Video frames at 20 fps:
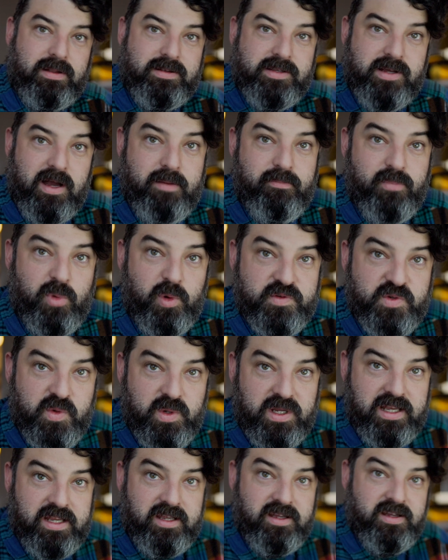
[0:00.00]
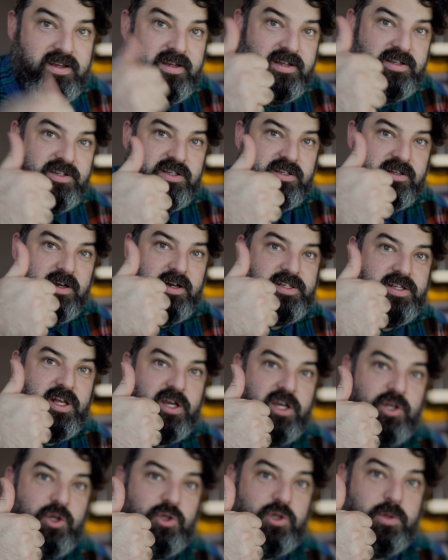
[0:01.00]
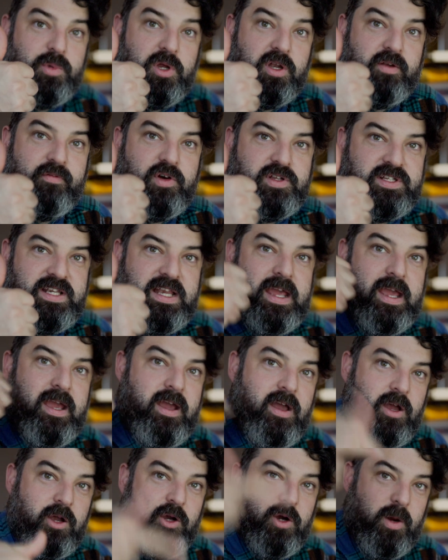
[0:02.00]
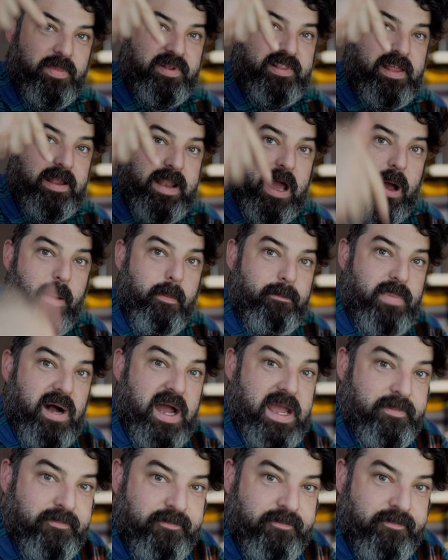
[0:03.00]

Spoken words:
time moves quickly. Cheers guys, YouTube University. Comment that now. Bye.